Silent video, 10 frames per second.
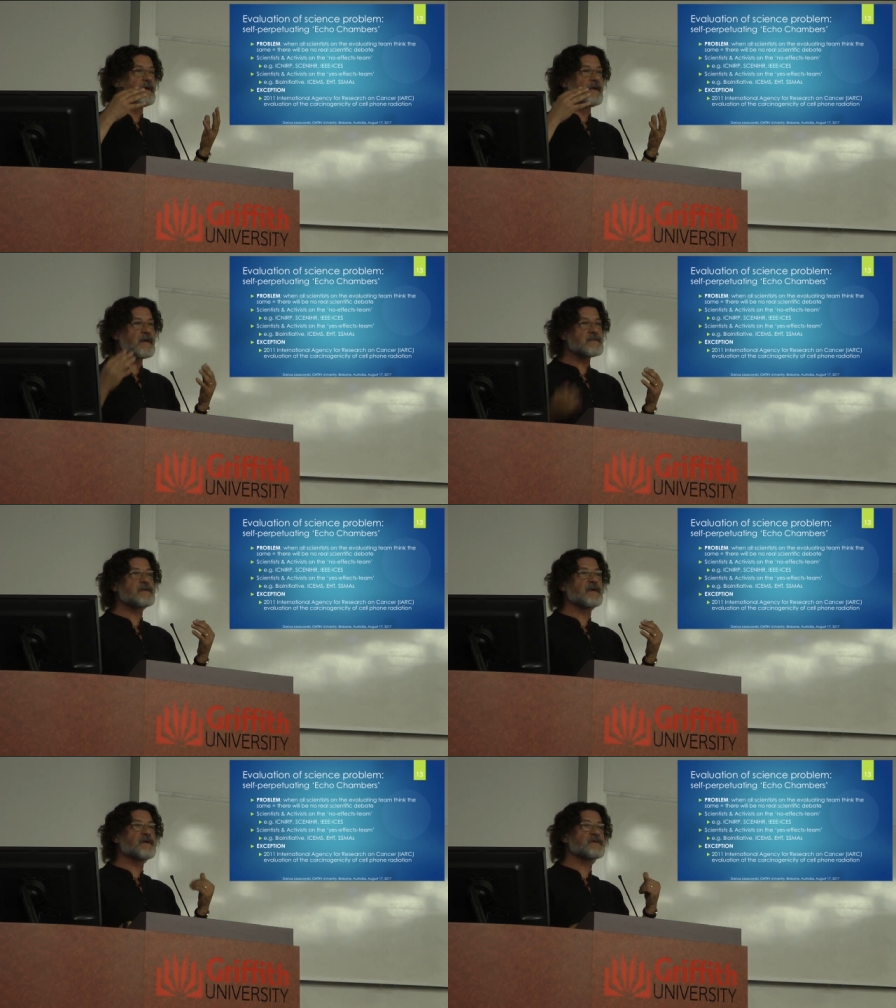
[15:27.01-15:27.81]
yes,
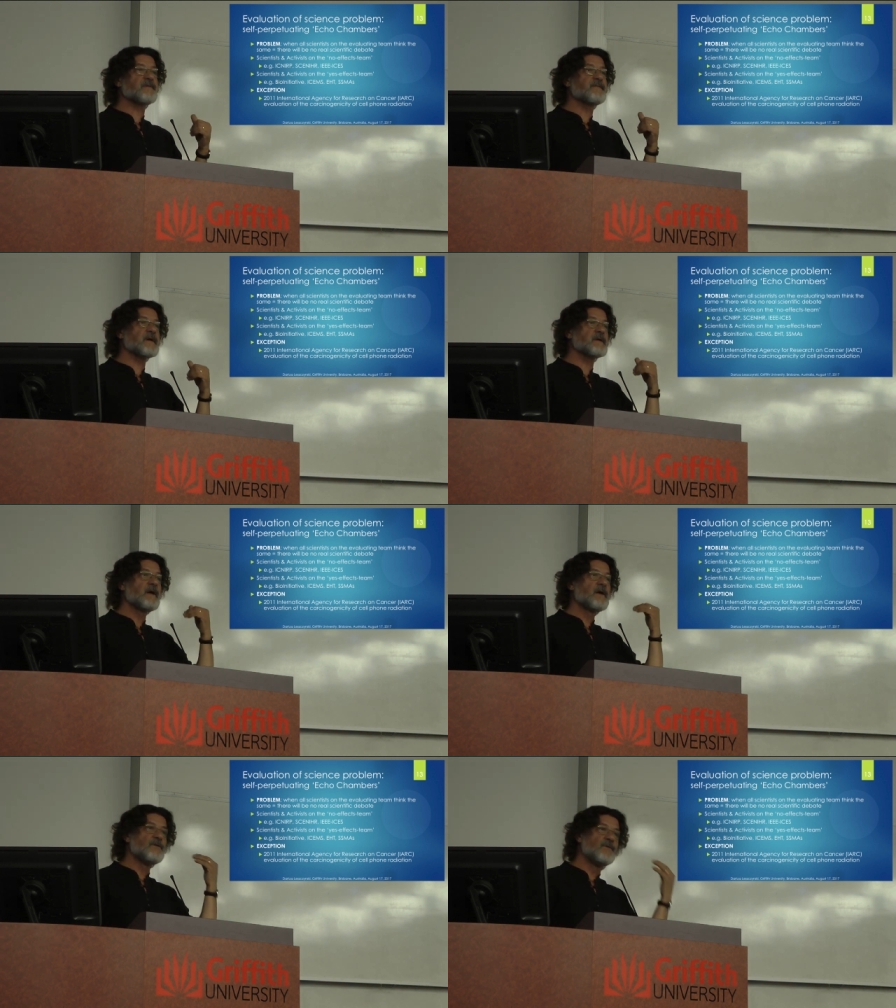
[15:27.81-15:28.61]
there is effect,
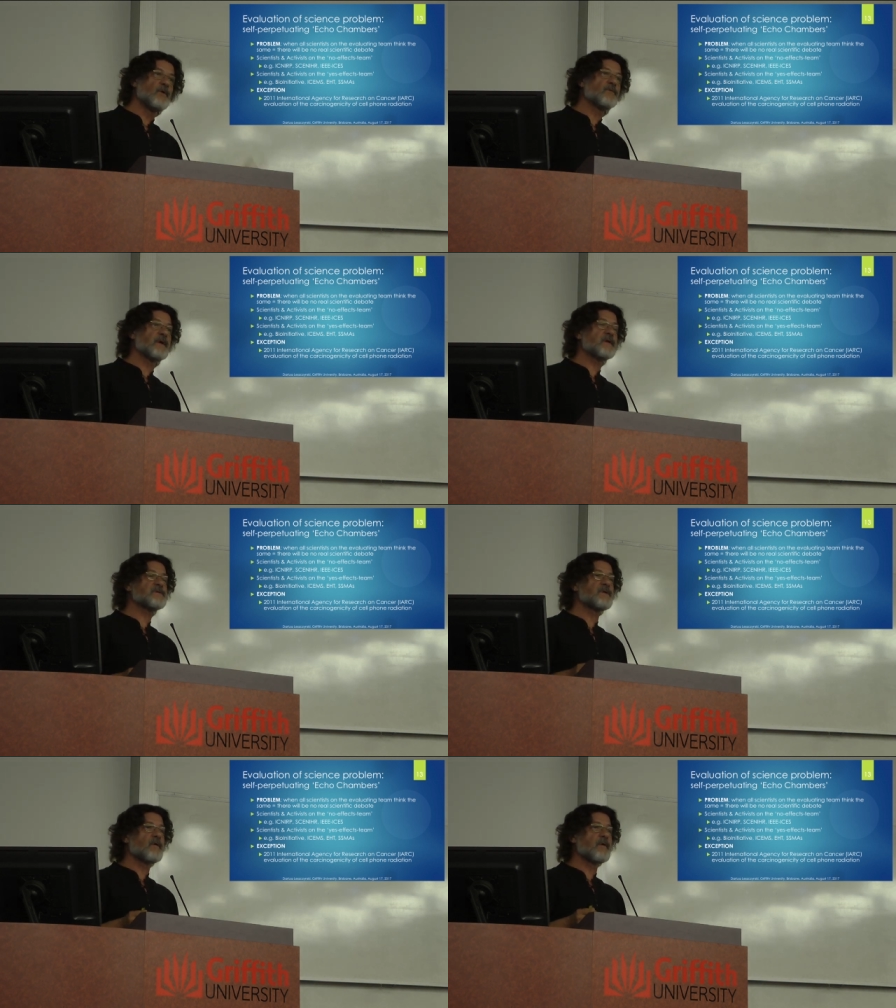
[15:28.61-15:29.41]
no, there is
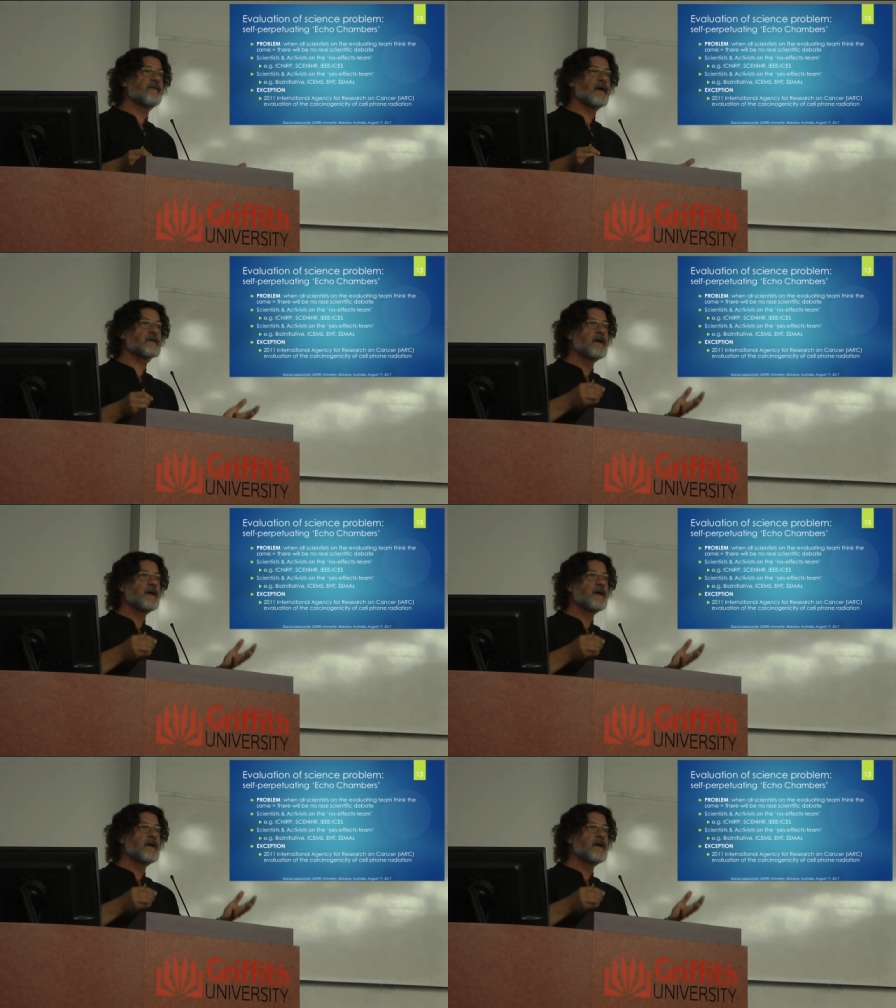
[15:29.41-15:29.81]
no effect,